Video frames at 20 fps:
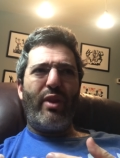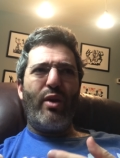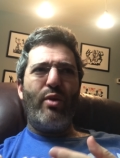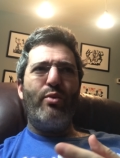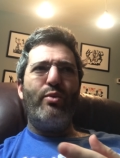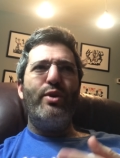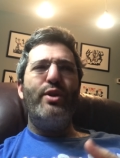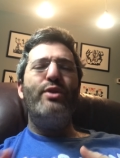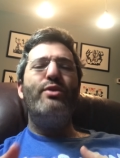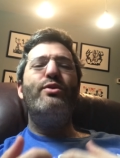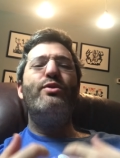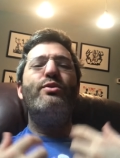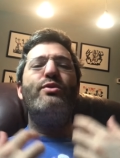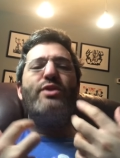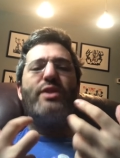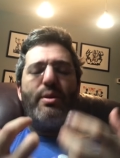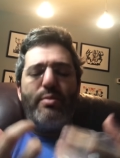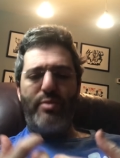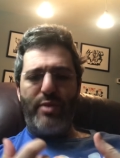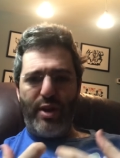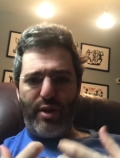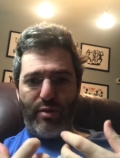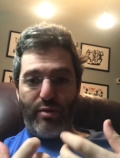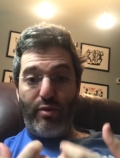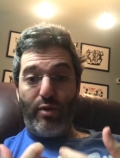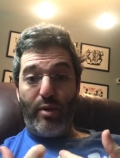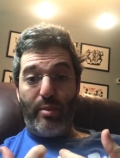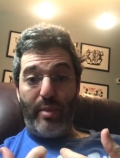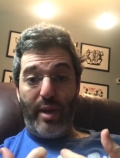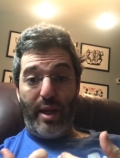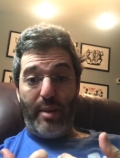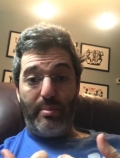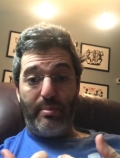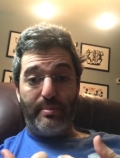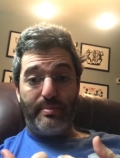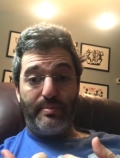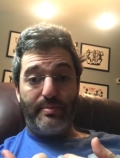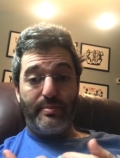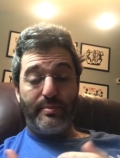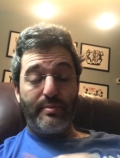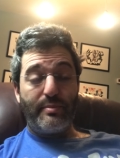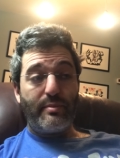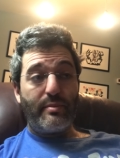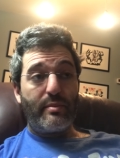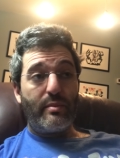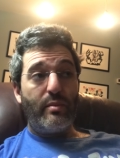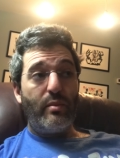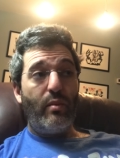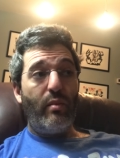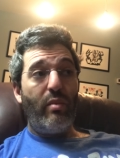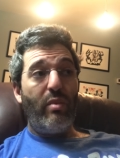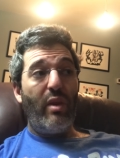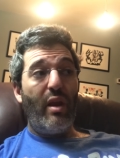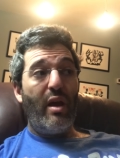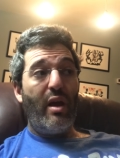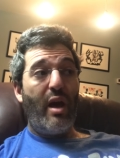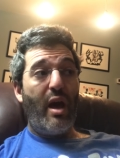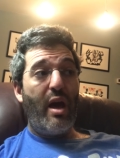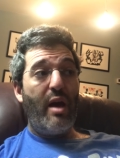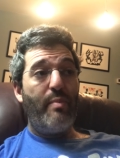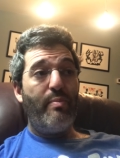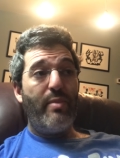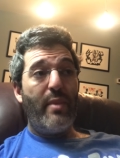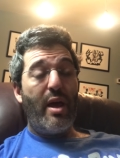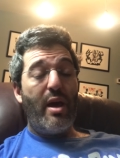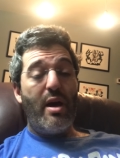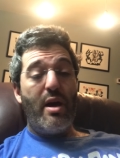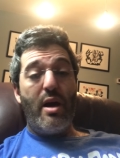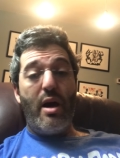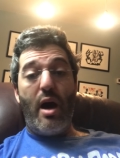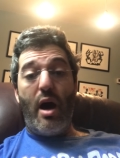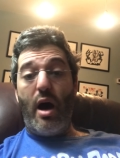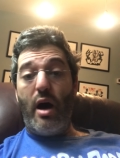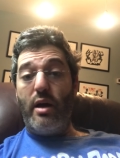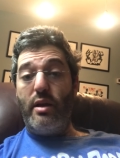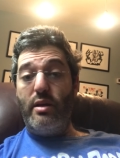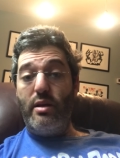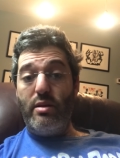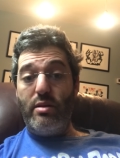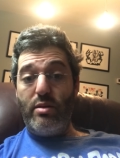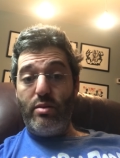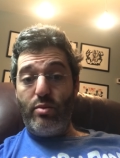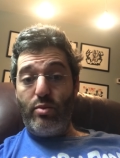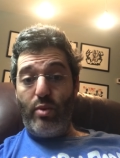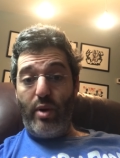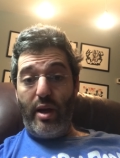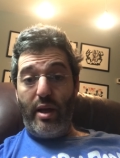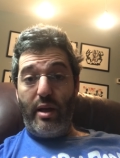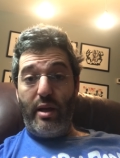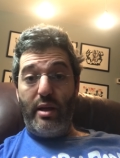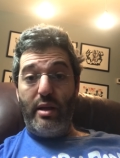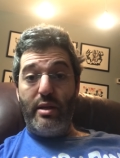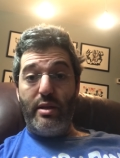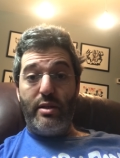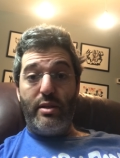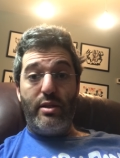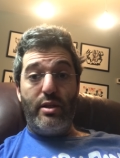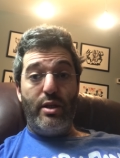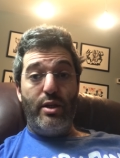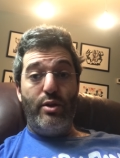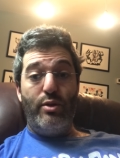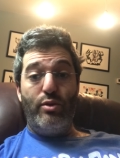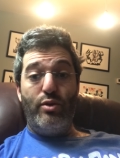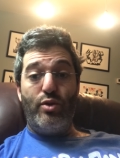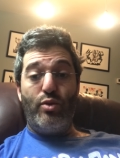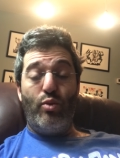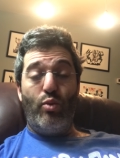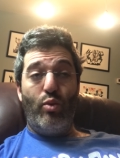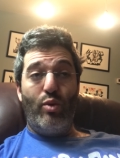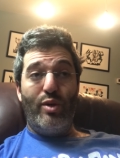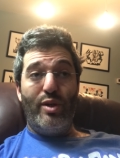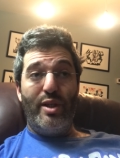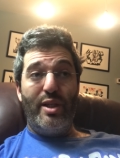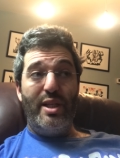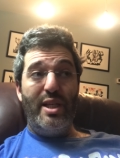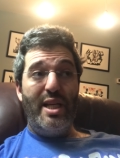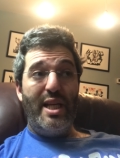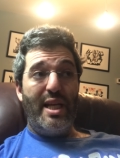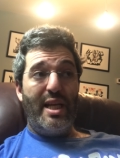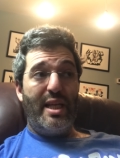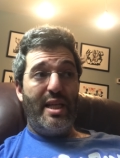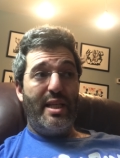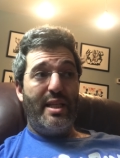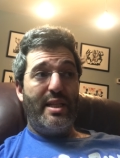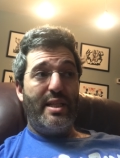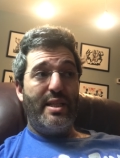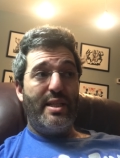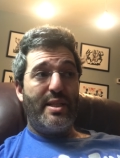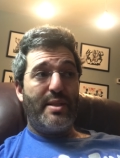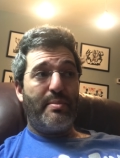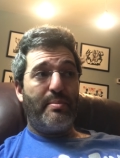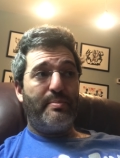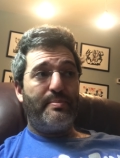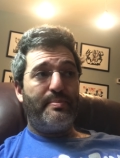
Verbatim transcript: will you do something for me? Okay. Another way to use would is